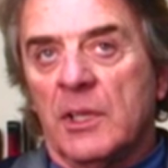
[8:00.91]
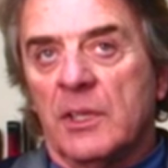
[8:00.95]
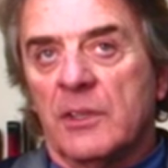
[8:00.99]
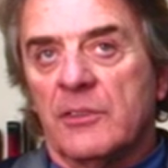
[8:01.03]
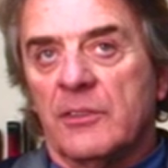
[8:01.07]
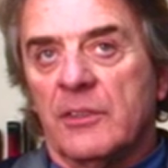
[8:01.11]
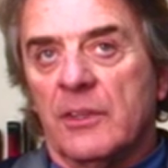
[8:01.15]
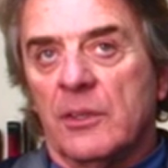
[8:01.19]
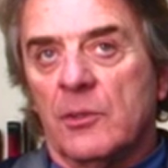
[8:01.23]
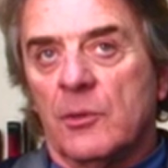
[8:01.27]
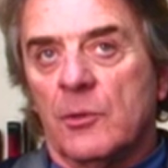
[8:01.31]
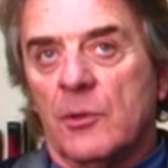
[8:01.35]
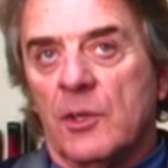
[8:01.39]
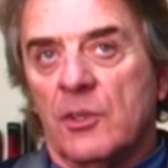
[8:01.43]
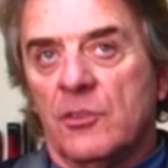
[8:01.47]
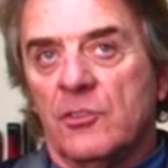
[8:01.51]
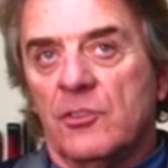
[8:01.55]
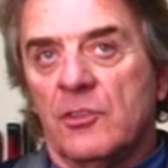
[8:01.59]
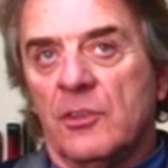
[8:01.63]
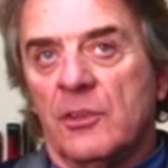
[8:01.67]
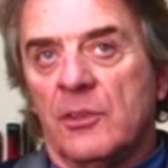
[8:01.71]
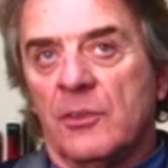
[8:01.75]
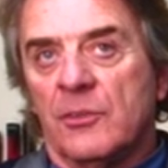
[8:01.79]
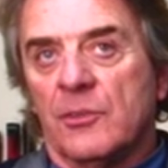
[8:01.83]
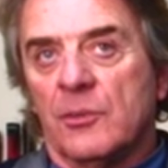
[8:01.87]

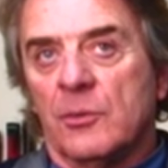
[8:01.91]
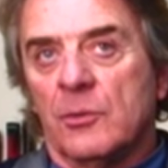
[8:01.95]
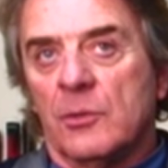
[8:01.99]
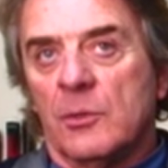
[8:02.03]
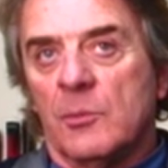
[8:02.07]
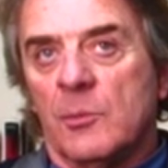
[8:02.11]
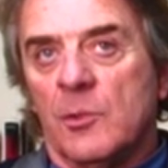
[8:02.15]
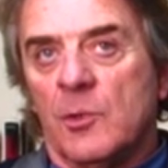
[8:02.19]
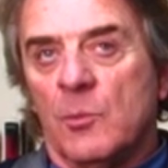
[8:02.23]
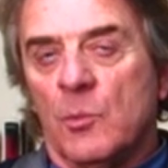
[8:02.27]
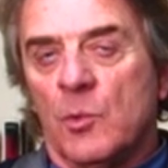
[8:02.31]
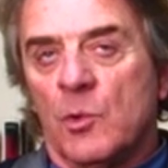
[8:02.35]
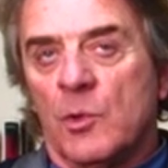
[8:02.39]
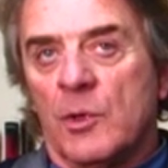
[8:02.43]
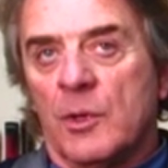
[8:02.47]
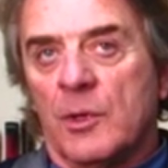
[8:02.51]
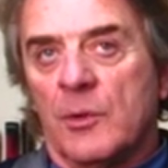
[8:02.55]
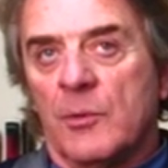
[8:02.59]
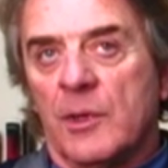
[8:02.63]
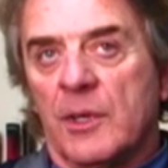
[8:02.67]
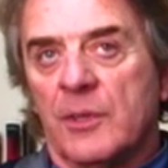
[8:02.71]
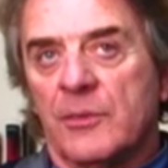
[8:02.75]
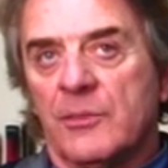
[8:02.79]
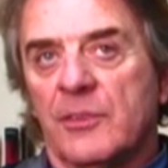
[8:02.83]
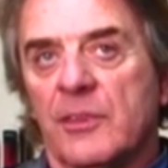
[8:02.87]
acceleration is a little bit more
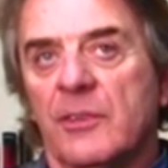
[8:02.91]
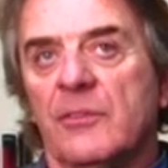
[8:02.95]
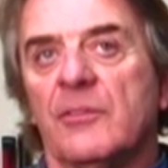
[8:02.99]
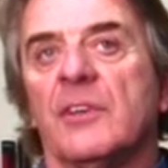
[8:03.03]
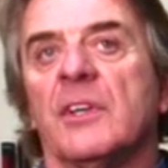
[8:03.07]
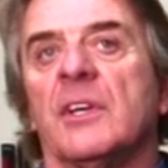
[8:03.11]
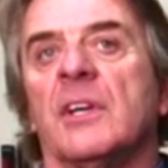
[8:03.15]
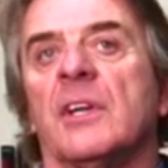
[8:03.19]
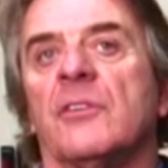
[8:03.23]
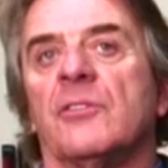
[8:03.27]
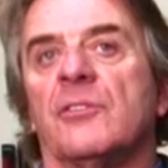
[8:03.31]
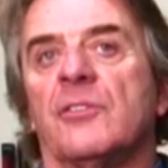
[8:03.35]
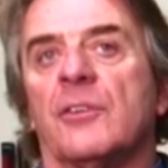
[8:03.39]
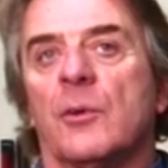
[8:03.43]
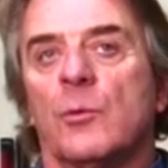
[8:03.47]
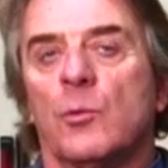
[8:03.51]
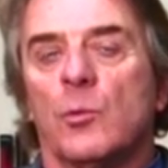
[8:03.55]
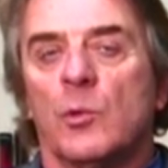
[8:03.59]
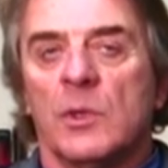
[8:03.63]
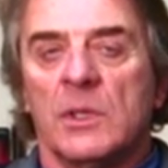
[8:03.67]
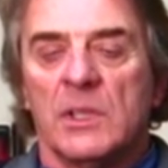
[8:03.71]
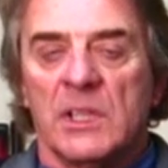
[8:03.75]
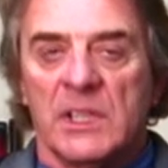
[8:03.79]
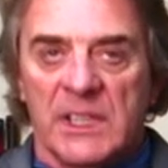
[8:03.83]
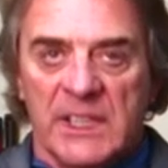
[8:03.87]
aggressive, and as their
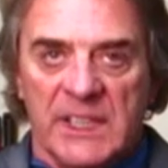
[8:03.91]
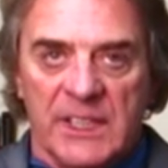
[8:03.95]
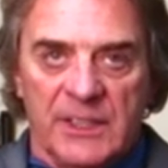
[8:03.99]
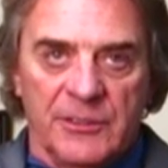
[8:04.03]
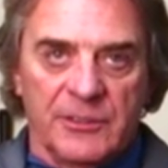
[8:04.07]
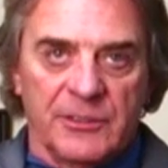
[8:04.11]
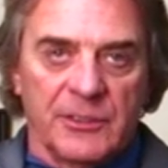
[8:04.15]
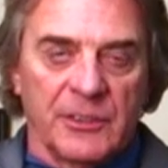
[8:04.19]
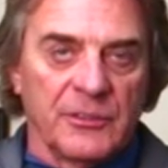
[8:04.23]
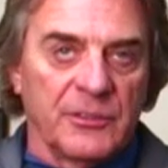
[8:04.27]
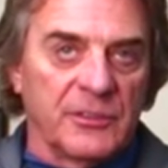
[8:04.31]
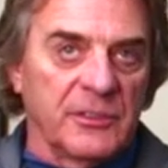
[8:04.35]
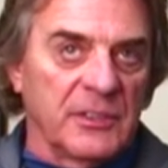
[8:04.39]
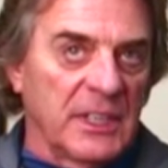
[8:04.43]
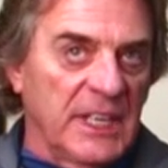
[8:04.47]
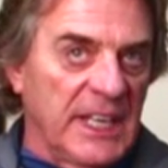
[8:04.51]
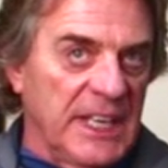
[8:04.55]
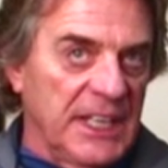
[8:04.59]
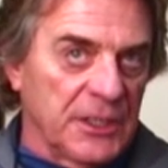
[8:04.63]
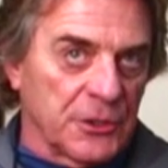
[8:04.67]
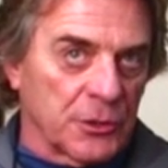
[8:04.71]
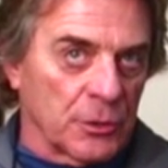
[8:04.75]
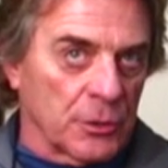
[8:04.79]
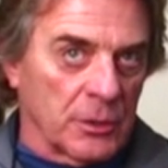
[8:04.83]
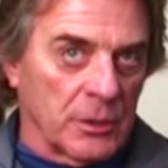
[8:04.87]
release is
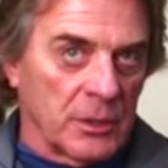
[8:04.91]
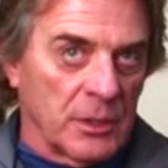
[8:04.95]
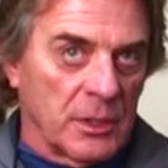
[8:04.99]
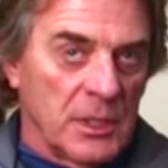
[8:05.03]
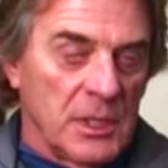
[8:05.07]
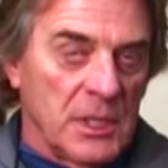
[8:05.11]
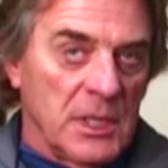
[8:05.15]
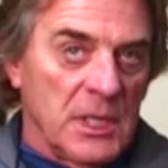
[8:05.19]
later